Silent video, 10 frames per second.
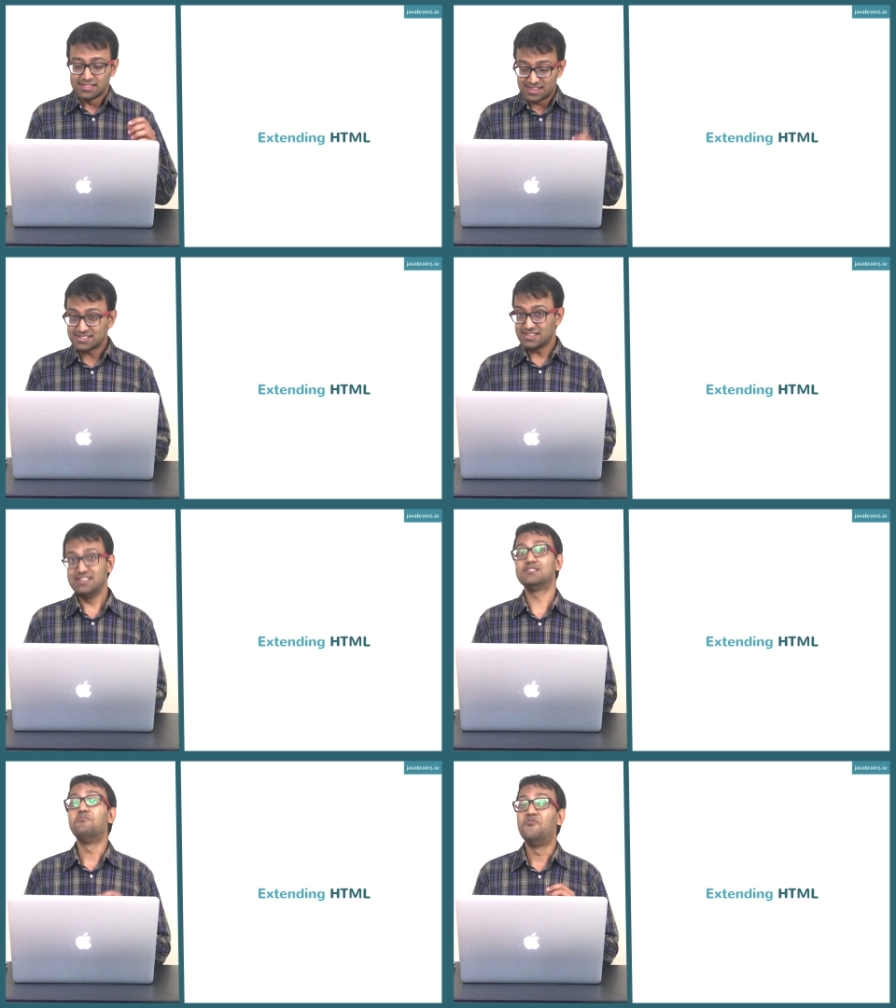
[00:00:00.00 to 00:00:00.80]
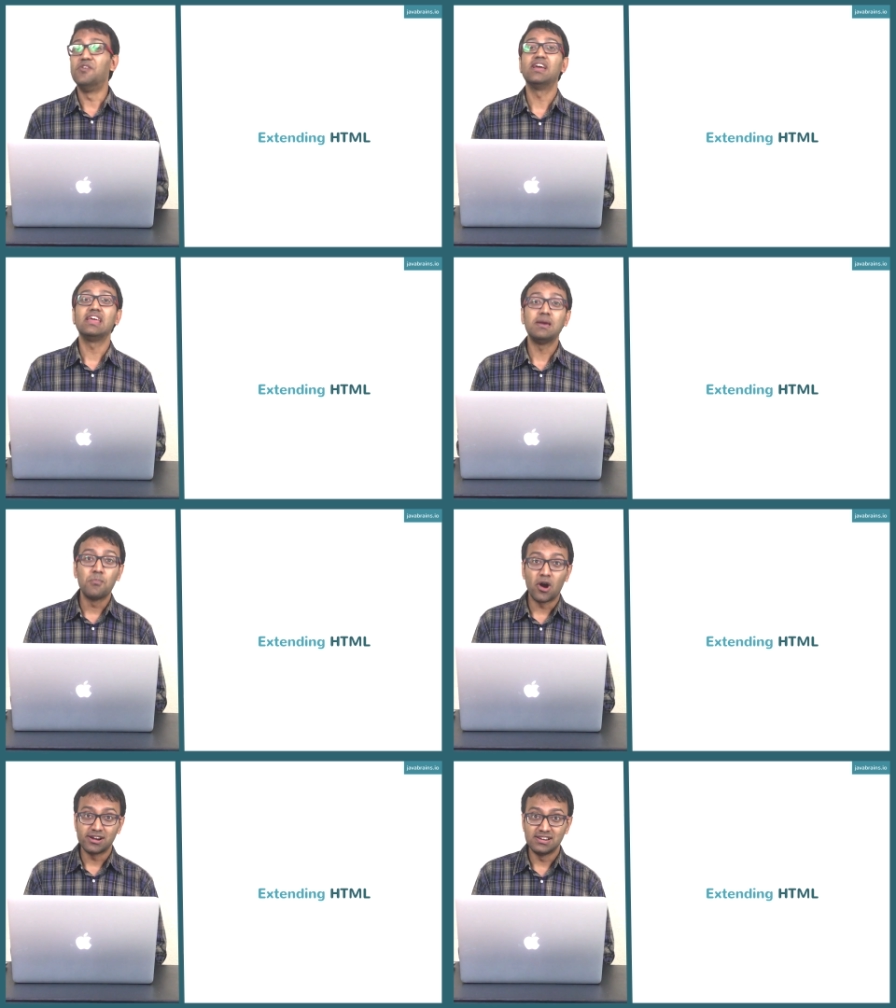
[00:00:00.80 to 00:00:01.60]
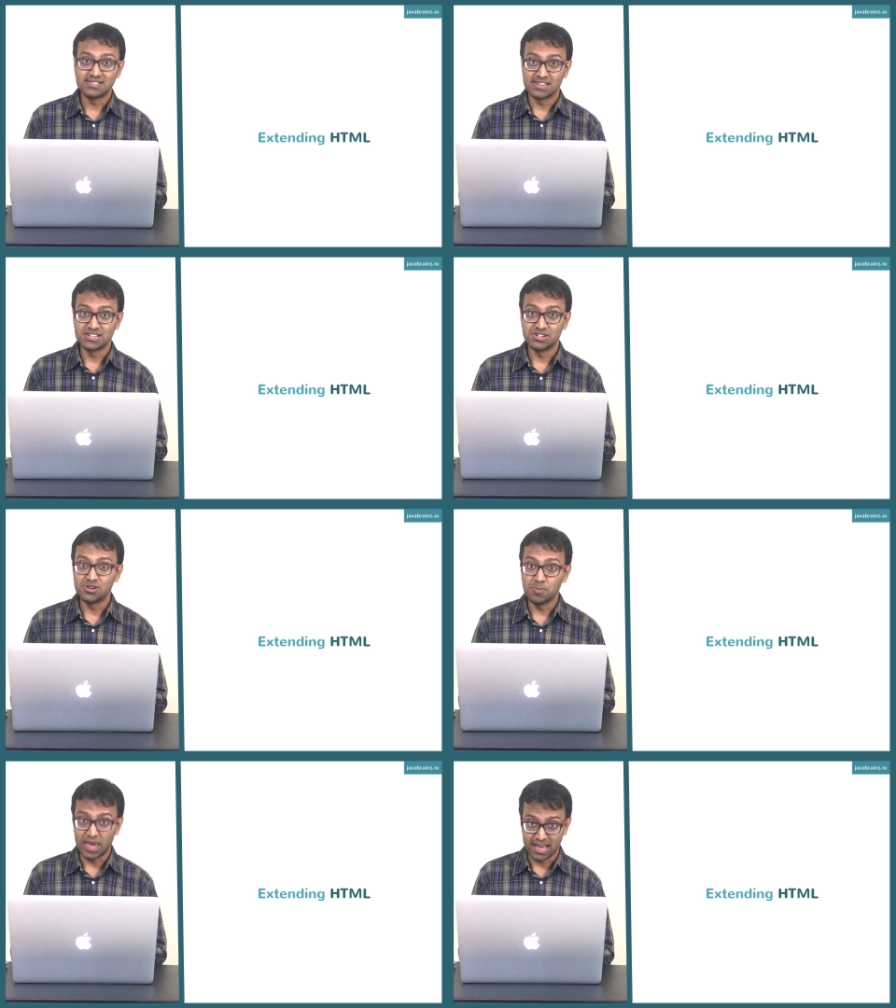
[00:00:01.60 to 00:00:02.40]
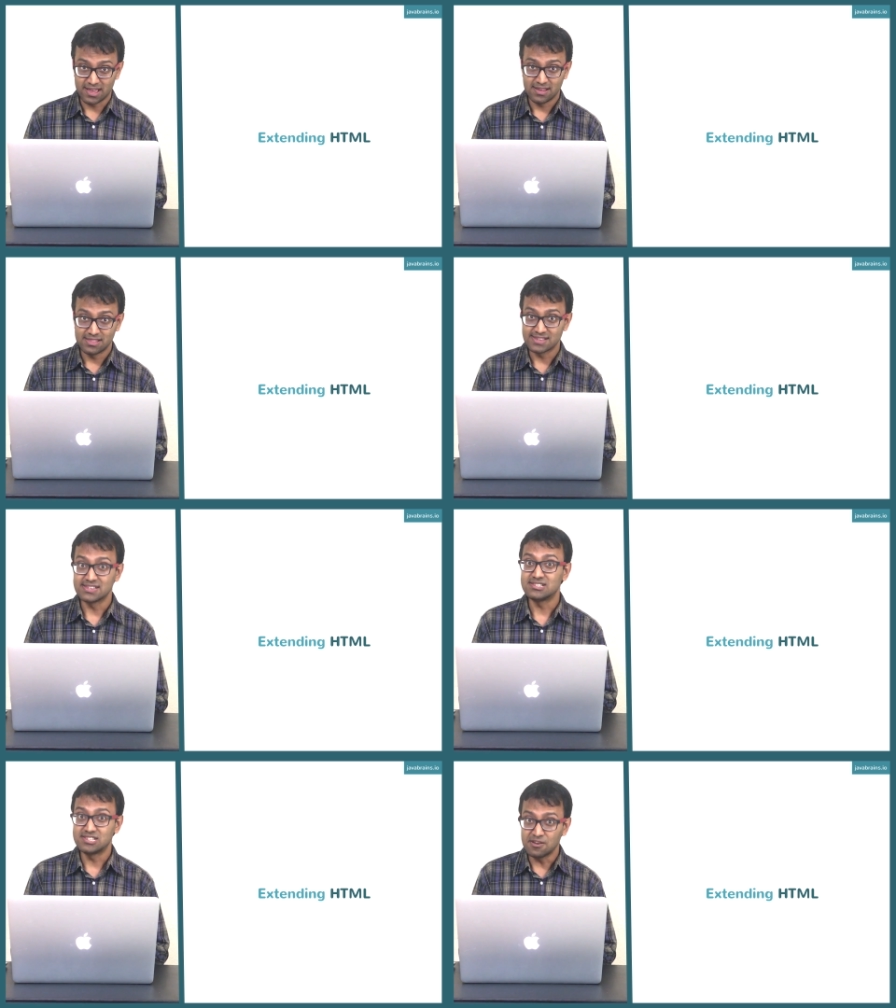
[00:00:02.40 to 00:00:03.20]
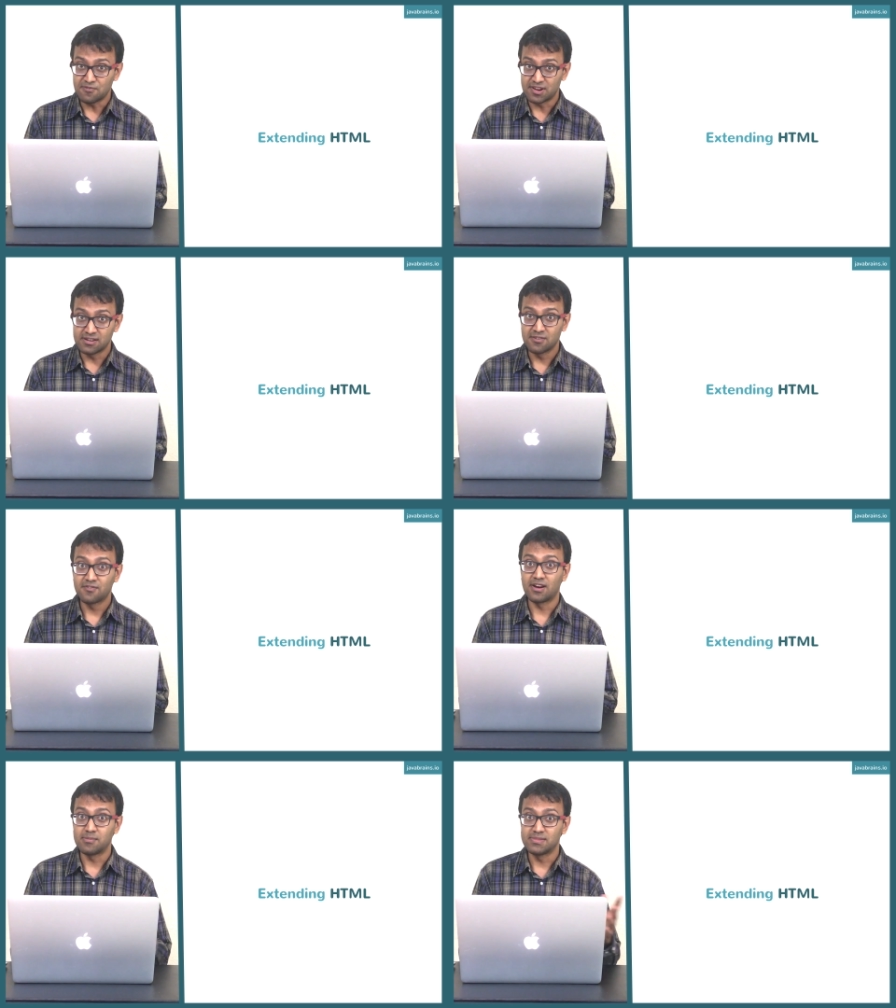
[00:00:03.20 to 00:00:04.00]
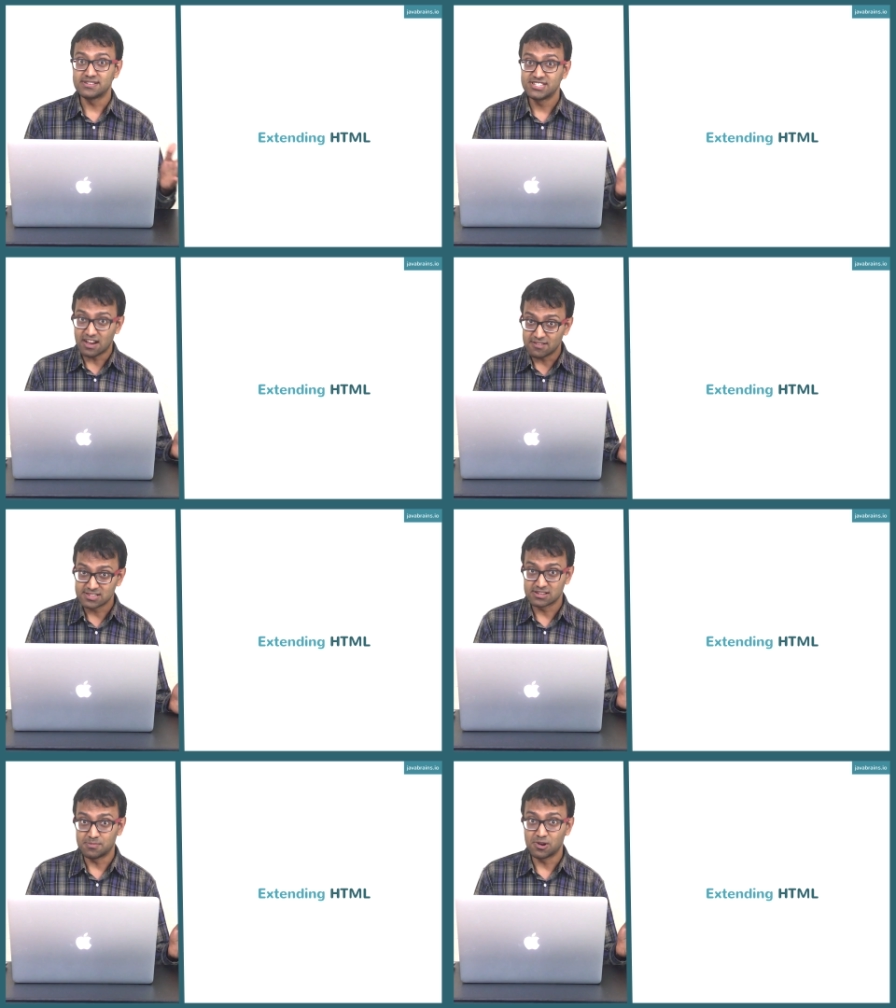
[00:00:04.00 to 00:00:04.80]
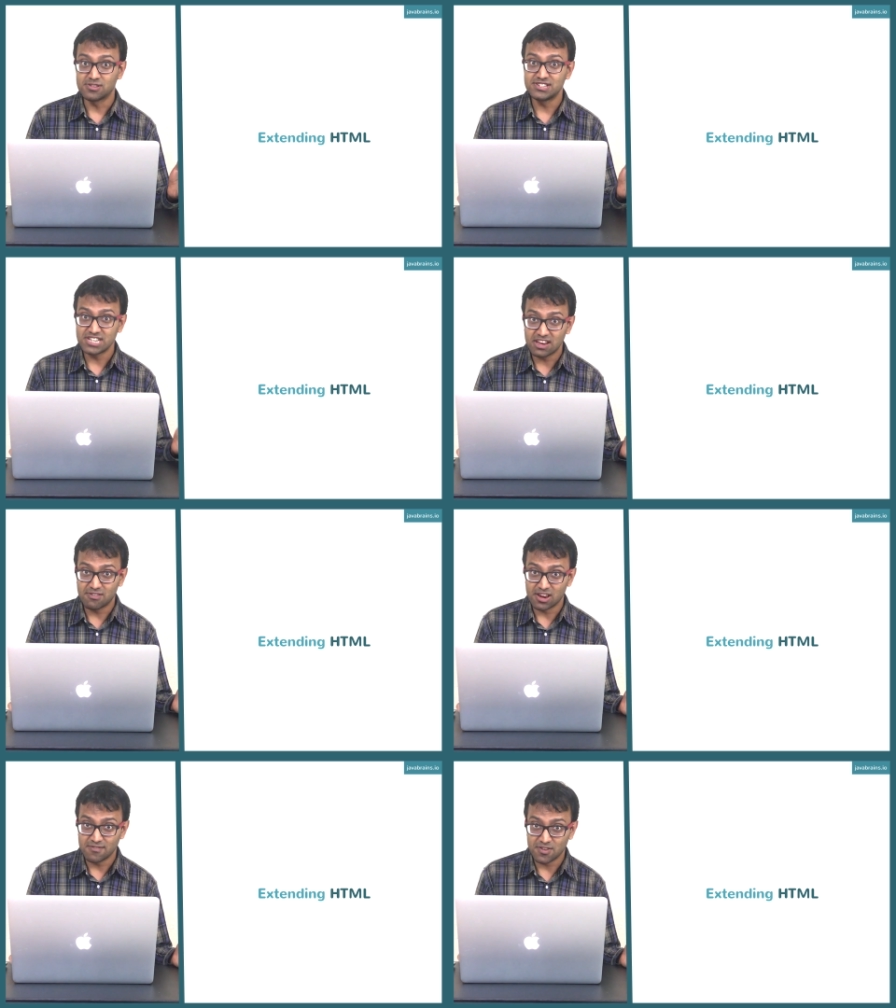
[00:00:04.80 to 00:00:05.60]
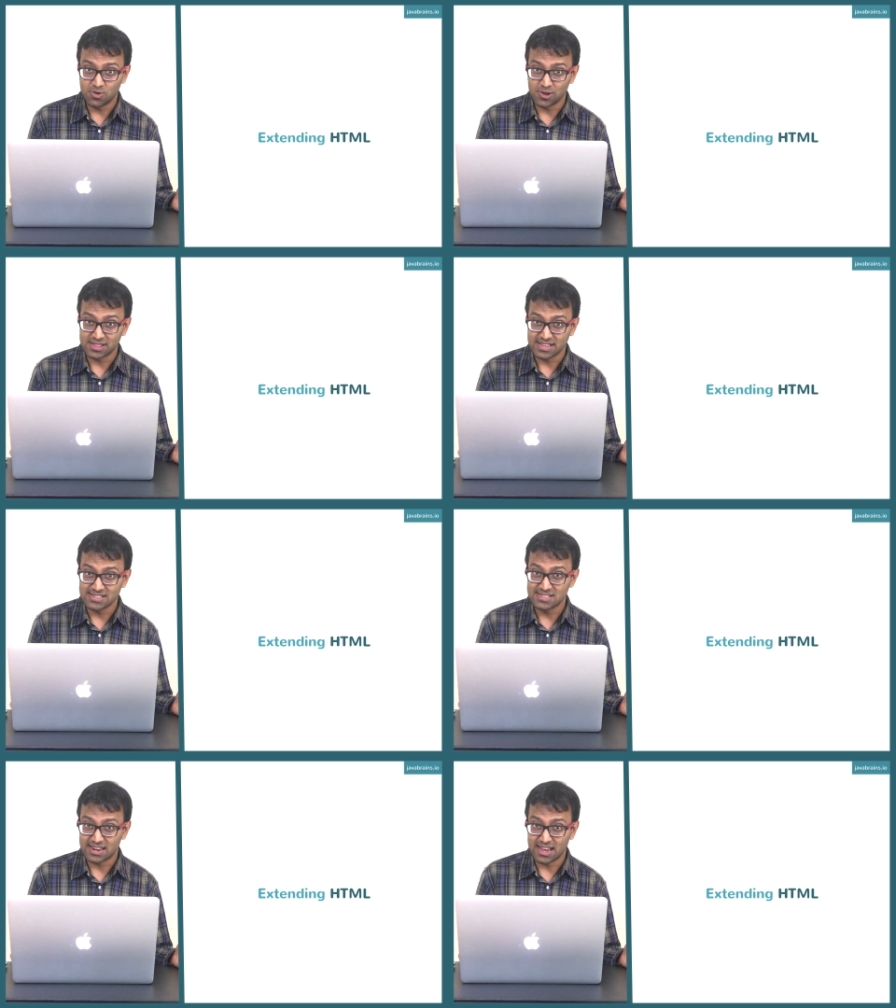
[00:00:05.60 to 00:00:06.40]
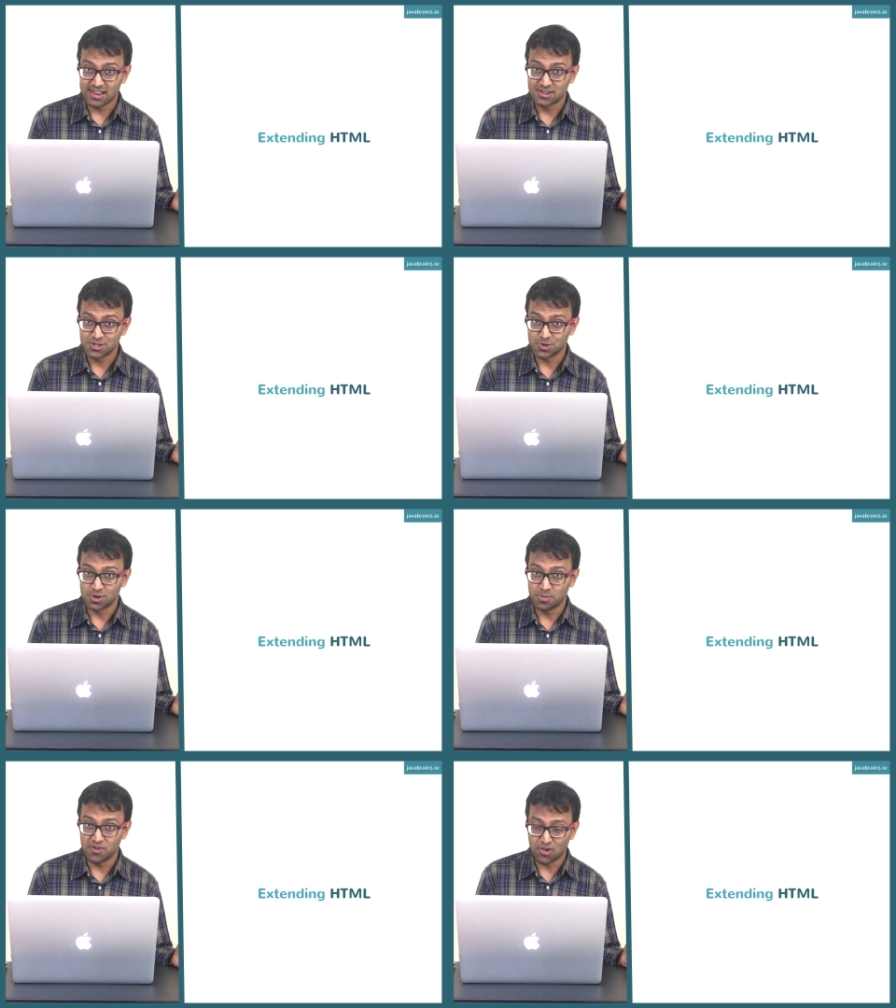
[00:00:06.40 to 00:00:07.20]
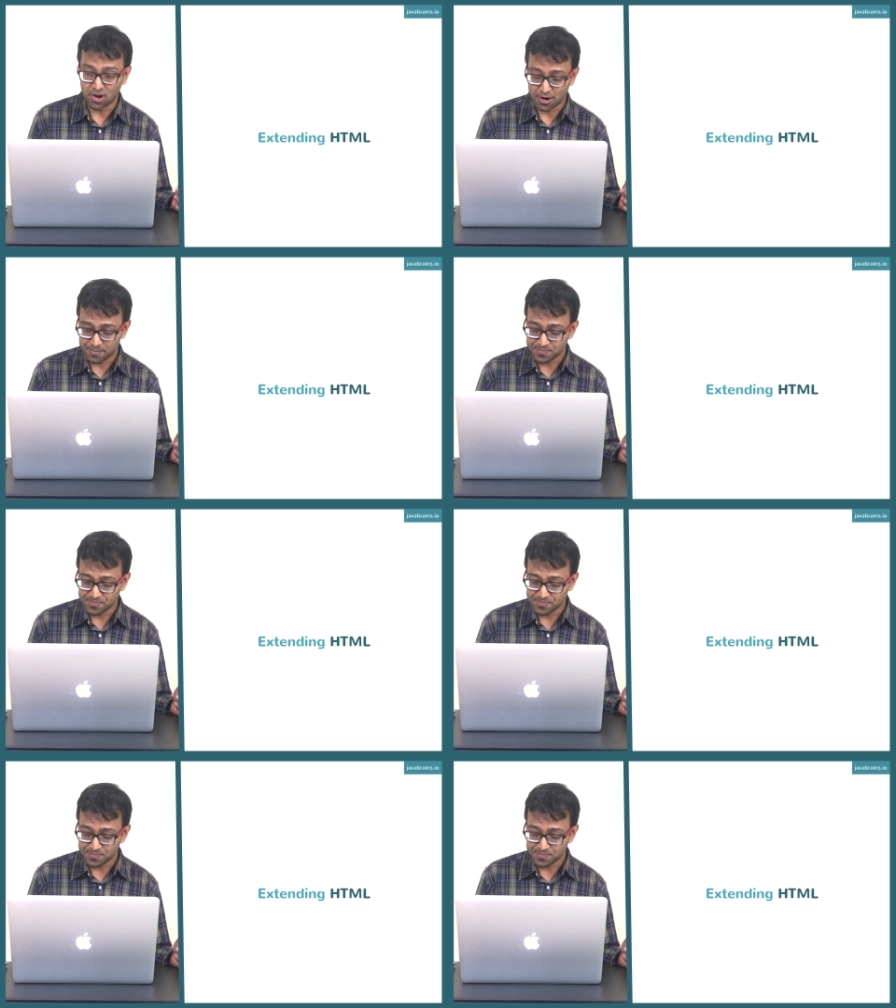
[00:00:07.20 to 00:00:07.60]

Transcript: This is a very important distinction to make. This is different from the JavaScript or the jQuery way of doing things that I showed you before.